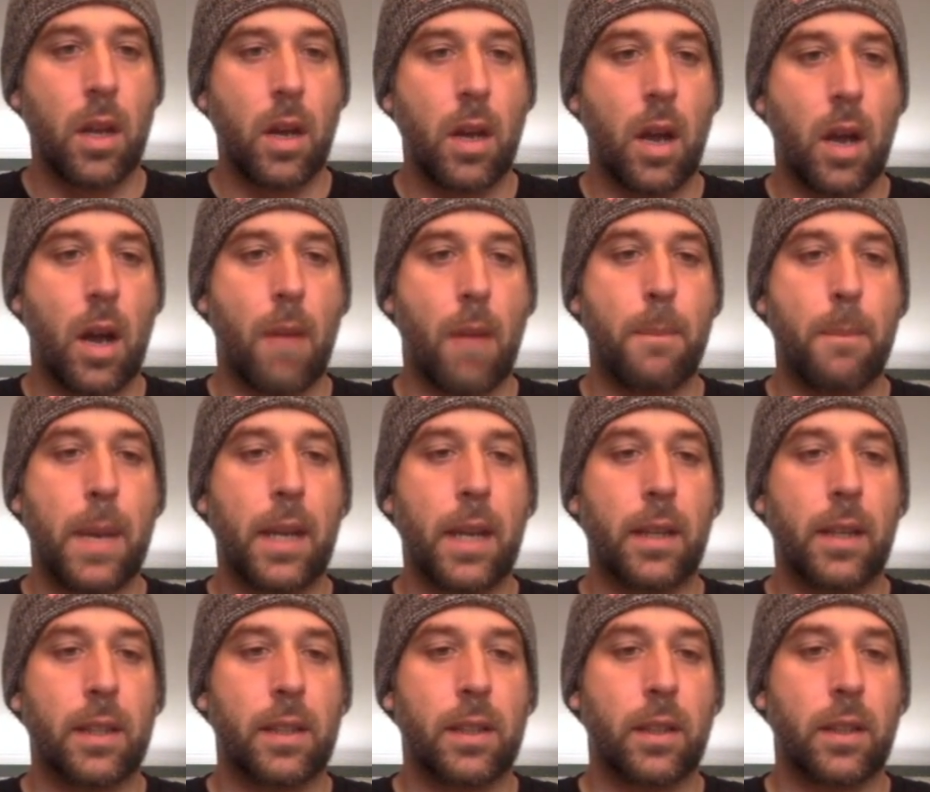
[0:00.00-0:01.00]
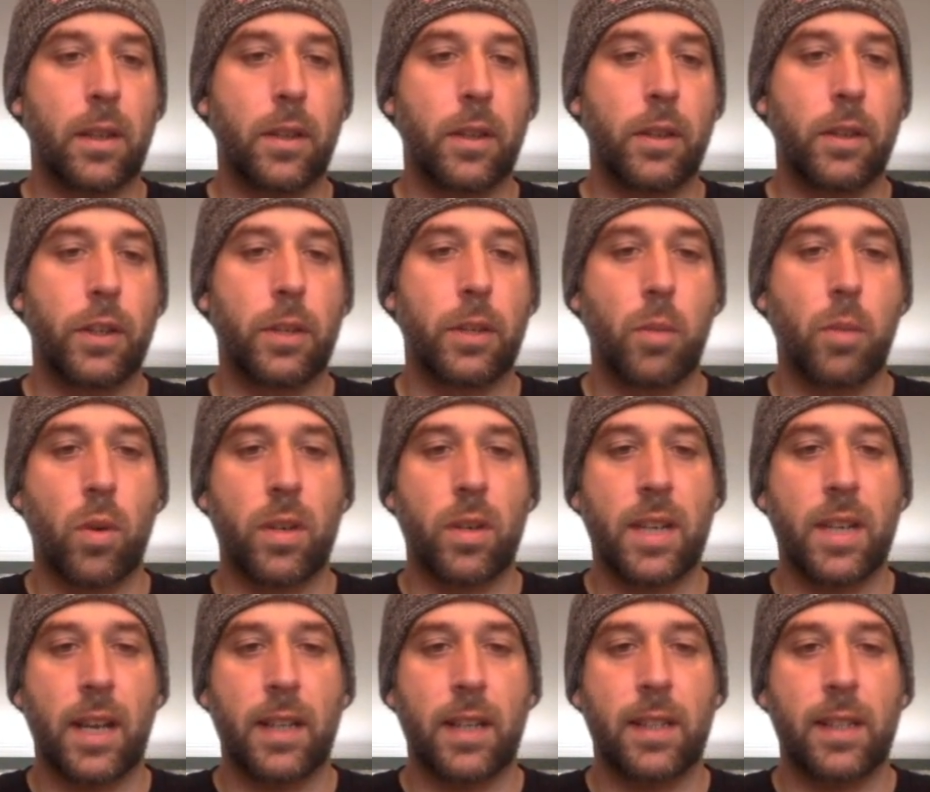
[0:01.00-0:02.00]
Banks are usually more
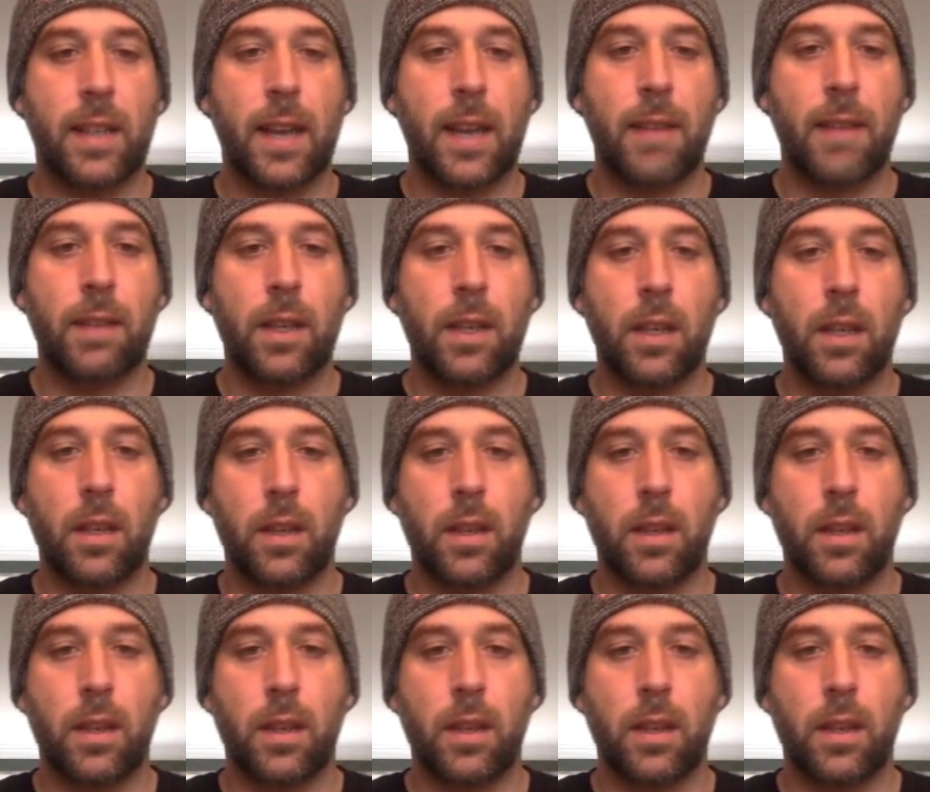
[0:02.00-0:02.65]
tech savvy.